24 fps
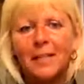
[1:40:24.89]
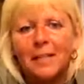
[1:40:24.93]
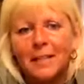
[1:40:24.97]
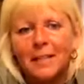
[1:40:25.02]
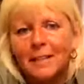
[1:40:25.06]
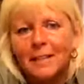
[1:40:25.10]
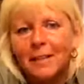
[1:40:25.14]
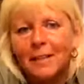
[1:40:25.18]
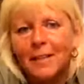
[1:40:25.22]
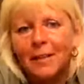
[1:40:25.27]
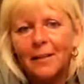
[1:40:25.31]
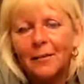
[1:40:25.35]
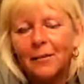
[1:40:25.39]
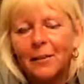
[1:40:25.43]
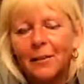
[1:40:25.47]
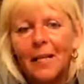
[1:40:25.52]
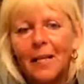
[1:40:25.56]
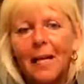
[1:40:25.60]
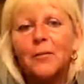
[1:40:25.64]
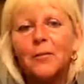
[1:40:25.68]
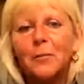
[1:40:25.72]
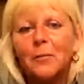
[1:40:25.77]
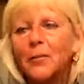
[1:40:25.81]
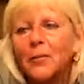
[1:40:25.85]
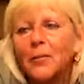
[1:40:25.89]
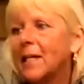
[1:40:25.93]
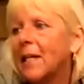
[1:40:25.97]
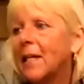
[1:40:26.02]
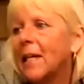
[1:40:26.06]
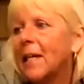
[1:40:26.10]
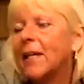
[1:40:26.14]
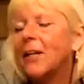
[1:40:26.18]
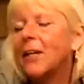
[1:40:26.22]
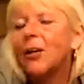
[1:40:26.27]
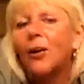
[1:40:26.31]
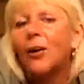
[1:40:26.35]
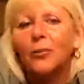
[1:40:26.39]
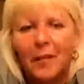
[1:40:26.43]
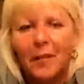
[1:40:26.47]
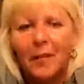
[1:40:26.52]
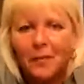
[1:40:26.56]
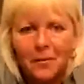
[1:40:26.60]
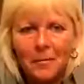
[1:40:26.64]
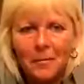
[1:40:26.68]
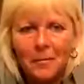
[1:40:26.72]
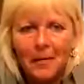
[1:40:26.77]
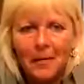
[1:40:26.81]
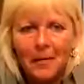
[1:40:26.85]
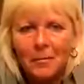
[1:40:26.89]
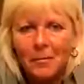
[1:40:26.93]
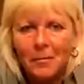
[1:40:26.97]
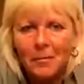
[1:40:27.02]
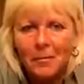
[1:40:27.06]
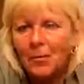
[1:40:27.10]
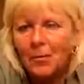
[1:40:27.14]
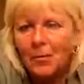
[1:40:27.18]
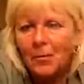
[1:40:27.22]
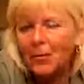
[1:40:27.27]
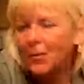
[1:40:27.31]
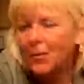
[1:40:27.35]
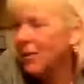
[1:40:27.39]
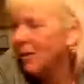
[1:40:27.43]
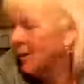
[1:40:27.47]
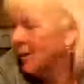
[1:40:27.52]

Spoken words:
I will have them till I can't have them anymore.